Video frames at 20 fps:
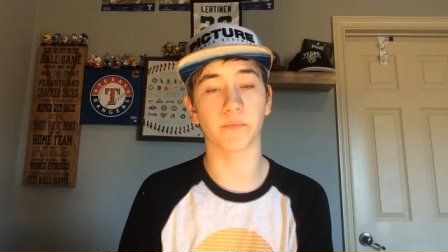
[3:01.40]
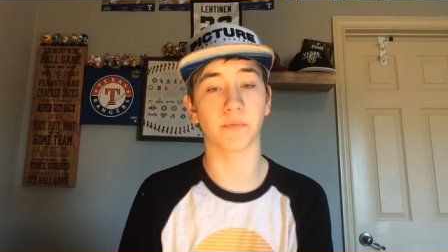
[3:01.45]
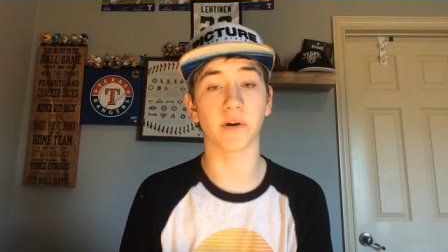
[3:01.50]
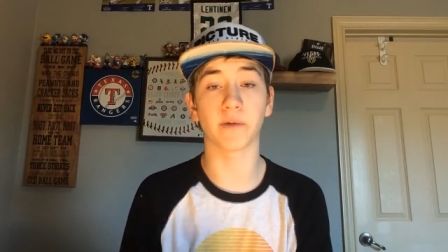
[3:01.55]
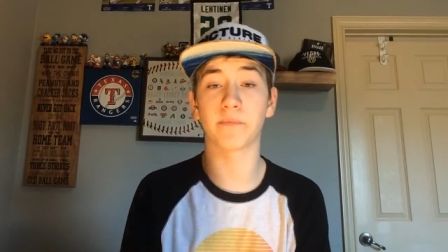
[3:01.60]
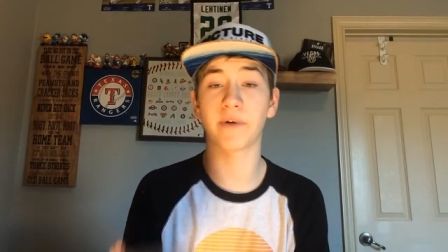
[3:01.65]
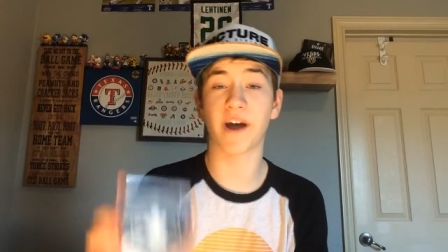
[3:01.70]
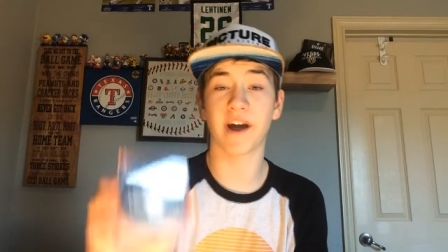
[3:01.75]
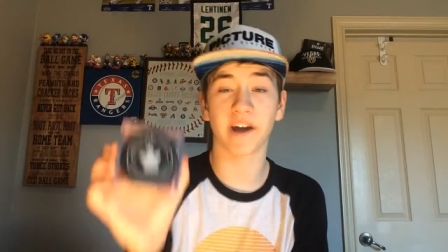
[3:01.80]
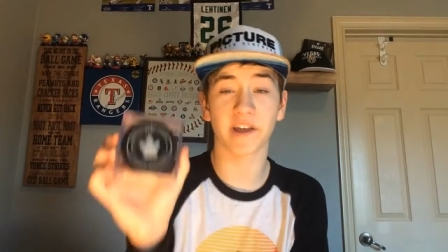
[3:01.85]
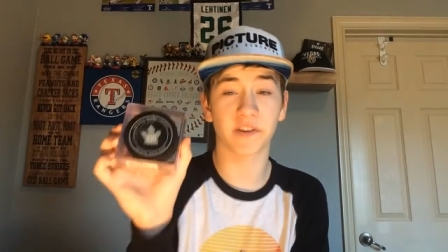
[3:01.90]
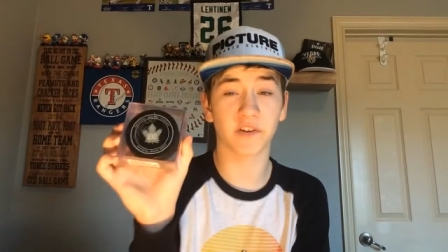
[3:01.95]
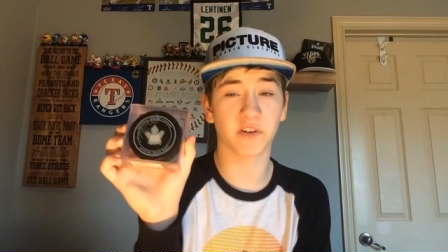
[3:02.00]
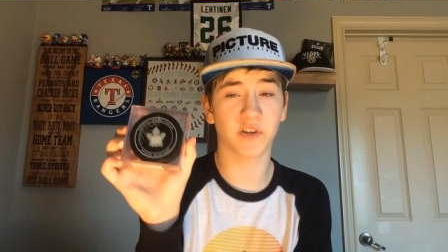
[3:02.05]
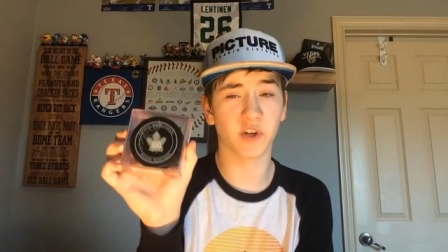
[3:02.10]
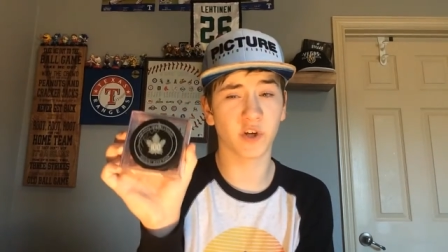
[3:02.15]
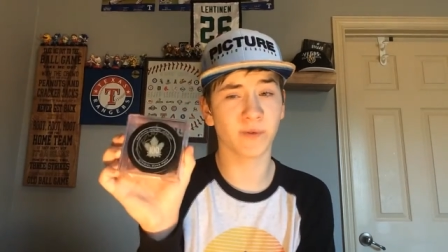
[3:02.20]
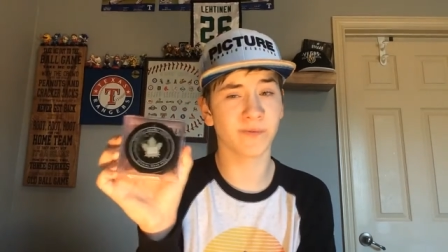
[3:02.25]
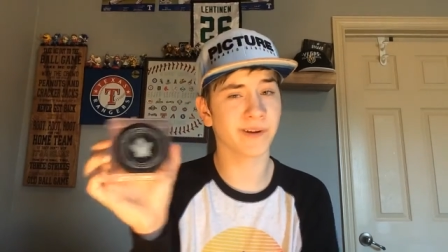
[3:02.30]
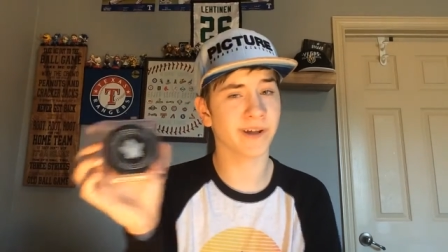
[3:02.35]
we put it back in the
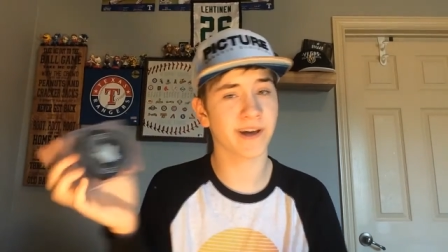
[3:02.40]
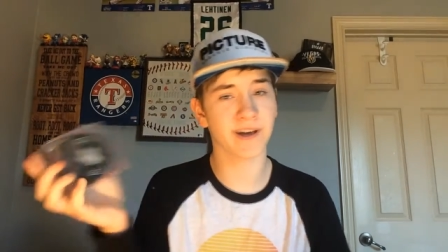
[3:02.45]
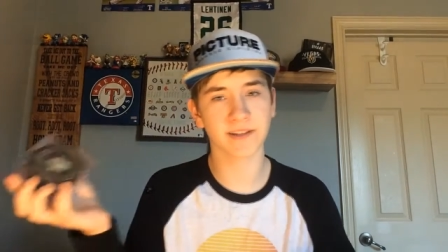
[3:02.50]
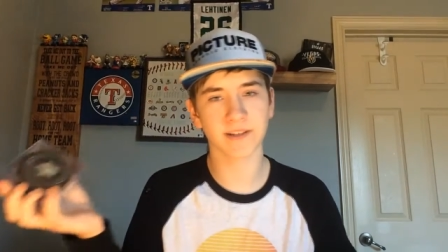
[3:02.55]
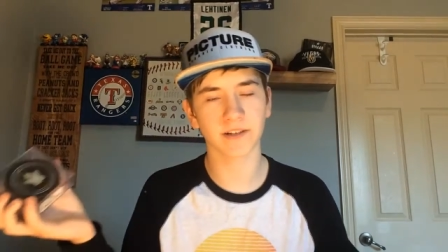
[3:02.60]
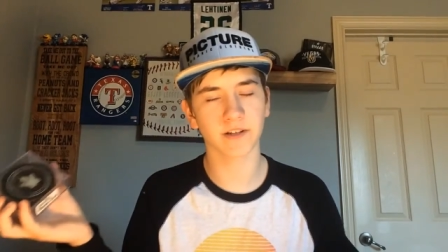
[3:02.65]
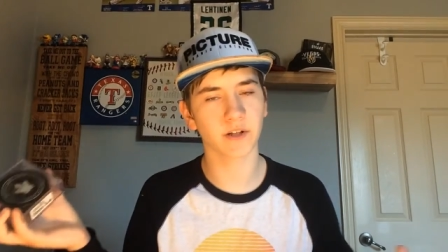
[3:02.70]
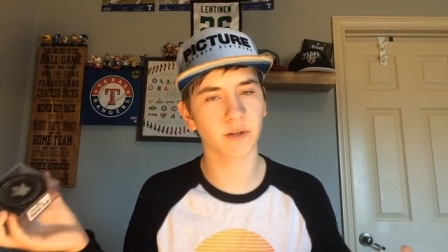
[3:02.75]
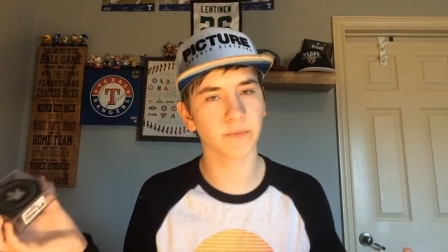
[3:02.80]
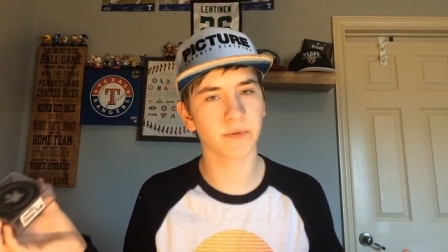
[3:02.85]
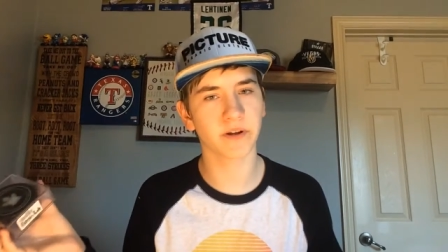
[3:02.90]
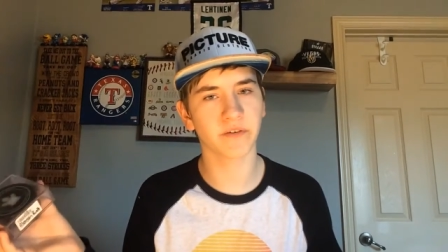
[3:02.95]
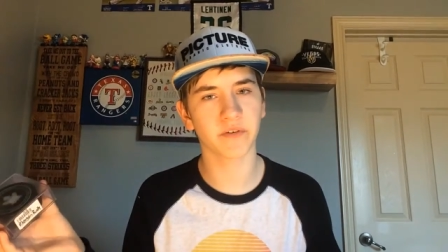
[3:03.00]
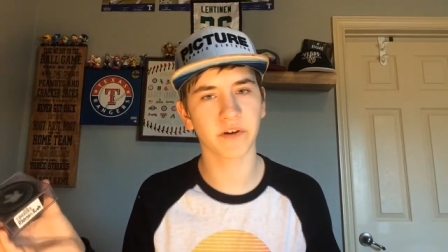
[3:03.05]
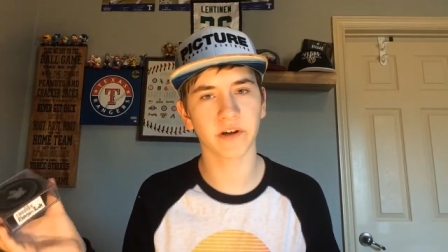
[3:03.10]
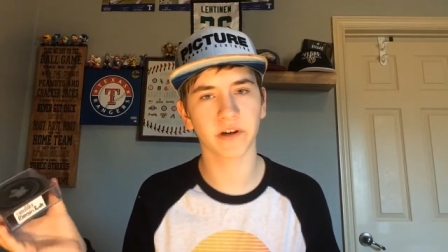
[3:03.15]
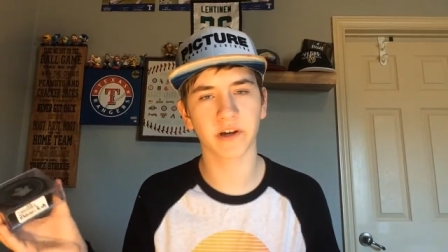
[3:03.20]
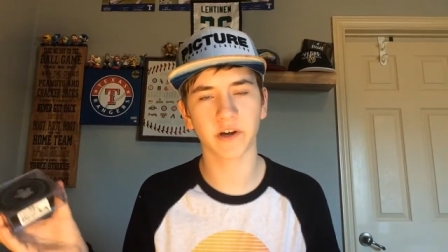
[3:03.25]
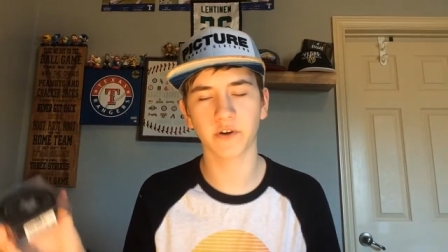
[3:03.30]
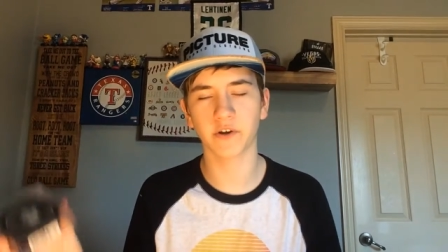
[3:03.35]
cube, and it has a little bit of
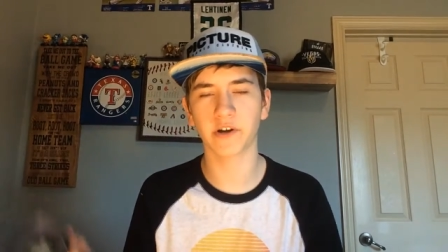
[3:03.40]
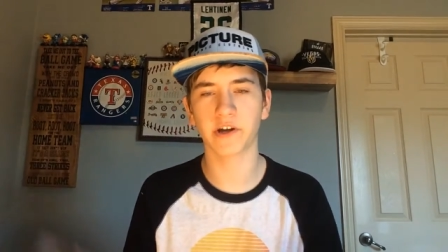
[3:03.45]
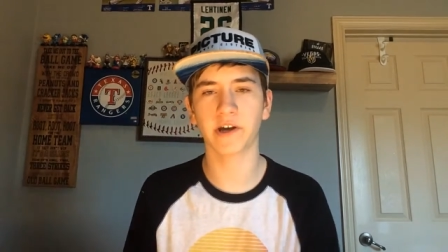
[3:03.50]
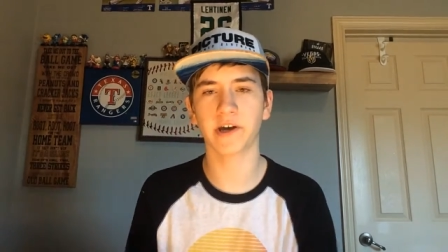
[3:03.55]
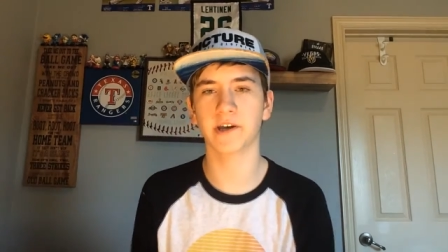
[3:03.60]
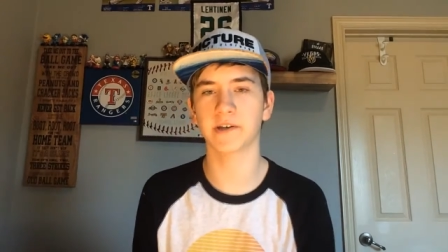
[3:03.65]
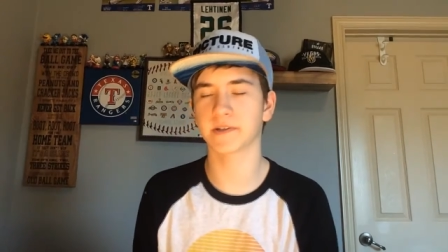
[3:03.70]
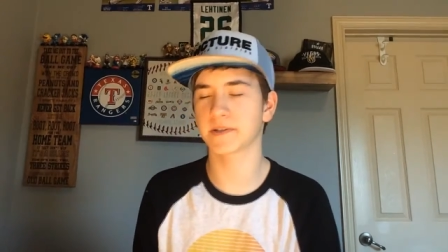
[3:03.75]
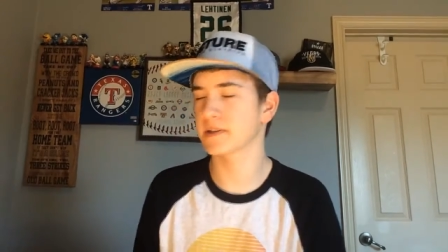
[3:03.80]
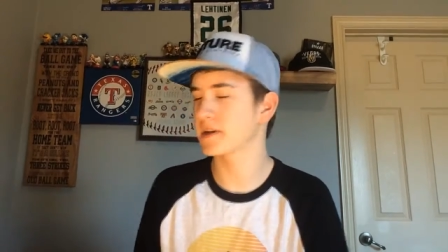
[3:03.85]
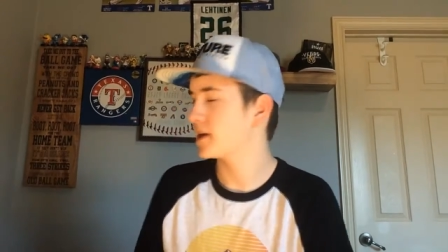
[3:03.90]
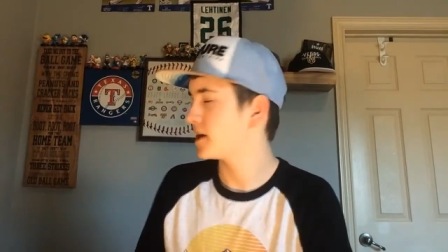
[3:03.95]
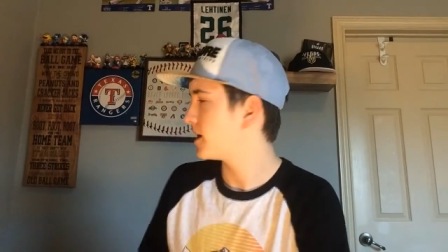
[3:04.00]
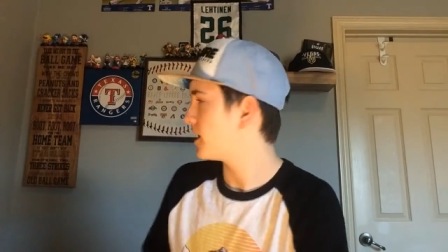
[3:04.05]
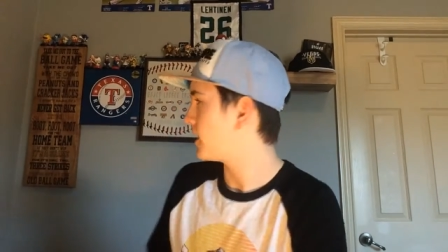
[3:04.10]
a carry case,